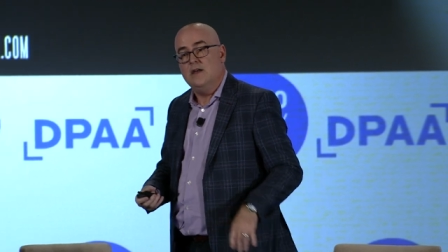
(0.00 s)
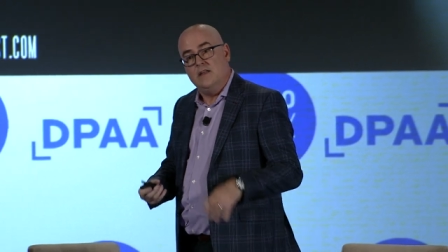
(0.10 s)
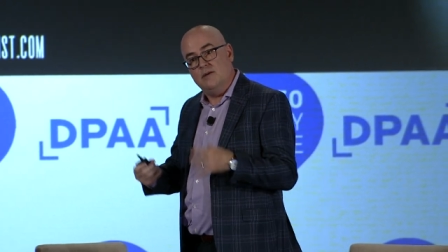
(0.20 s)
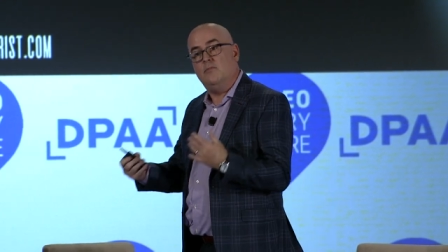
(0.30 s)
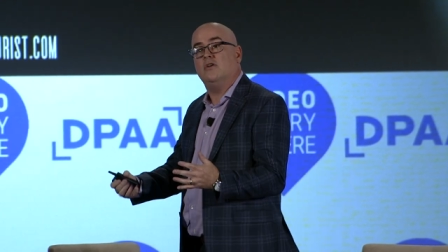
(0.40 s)

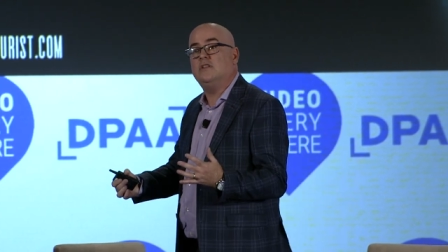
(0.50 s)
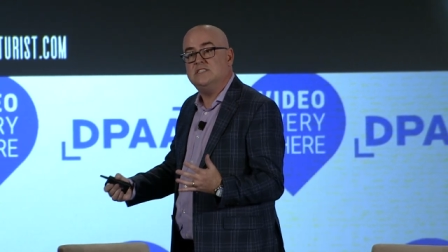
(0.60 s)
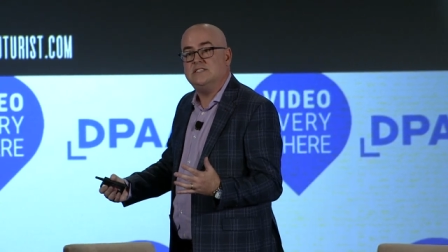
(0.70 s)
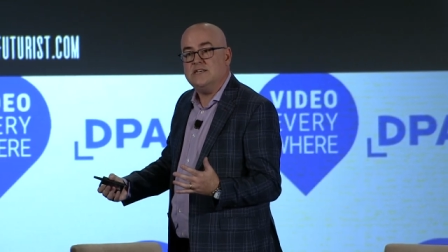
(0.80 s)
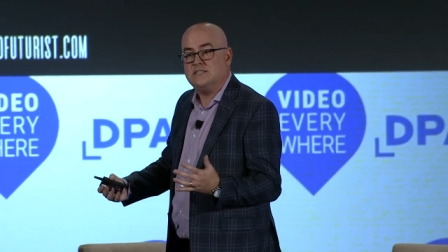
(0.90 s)
The model
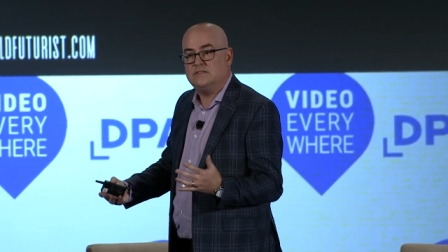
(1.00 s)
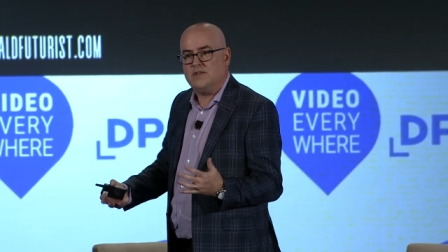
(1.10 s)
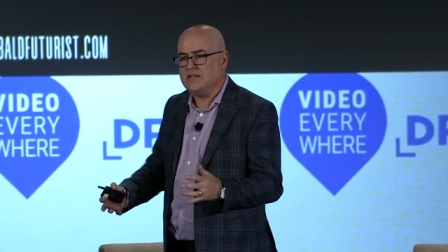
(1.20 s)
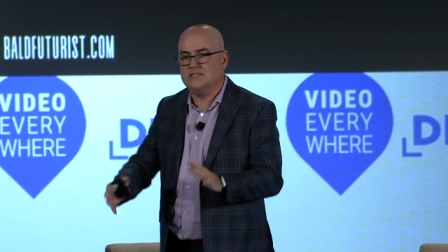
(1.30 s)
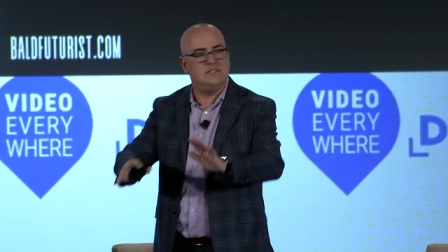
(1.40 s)
is this.
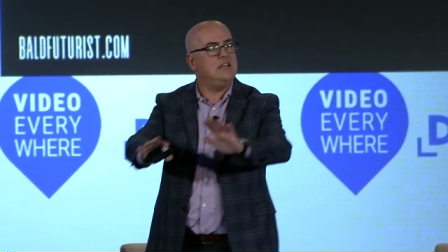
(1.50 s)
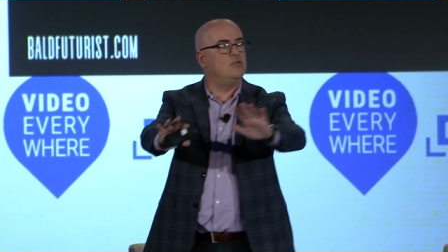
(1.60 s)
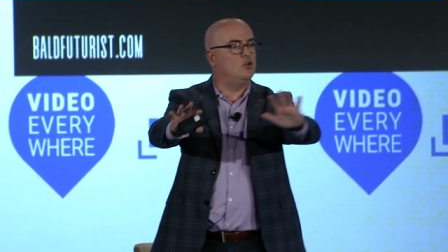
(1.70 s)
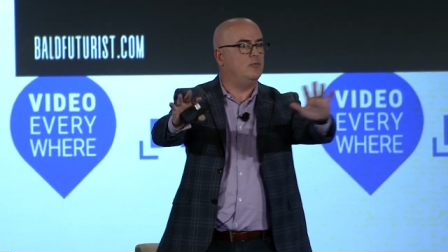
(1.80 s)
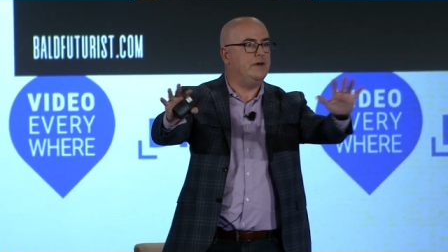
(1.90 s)
I can see
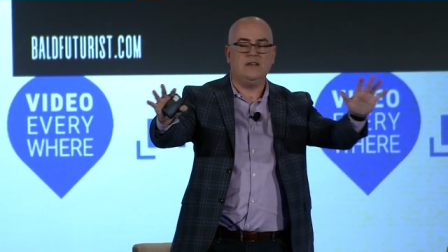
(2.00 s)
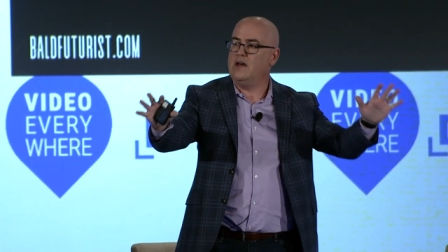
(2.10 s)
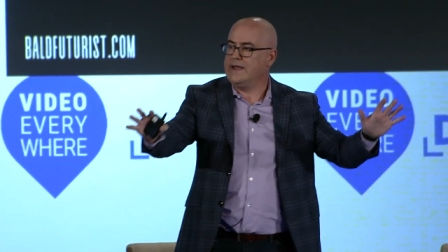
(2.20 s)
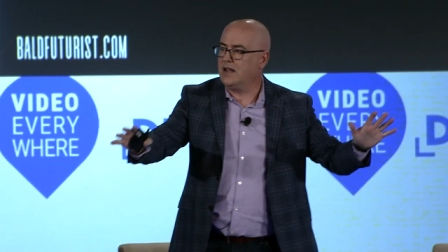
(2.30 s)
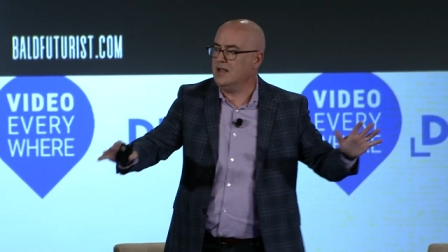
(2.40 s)
you're all big
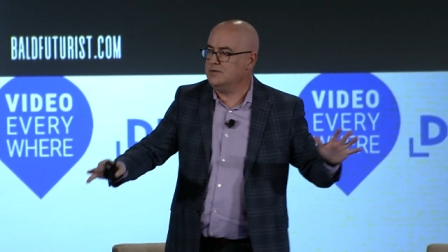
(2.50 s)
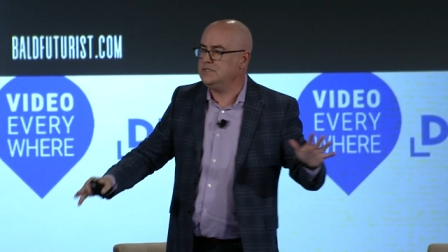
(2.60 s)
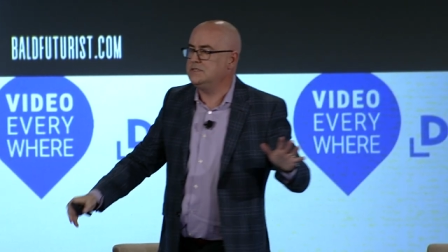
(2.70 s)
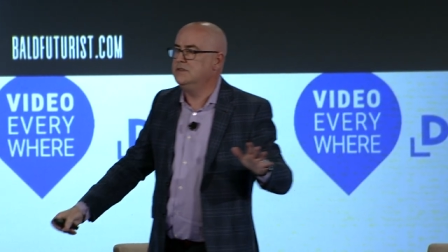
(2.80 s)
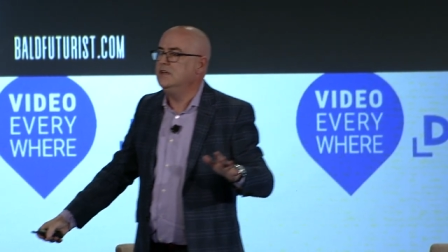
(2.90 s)
nightclubbers.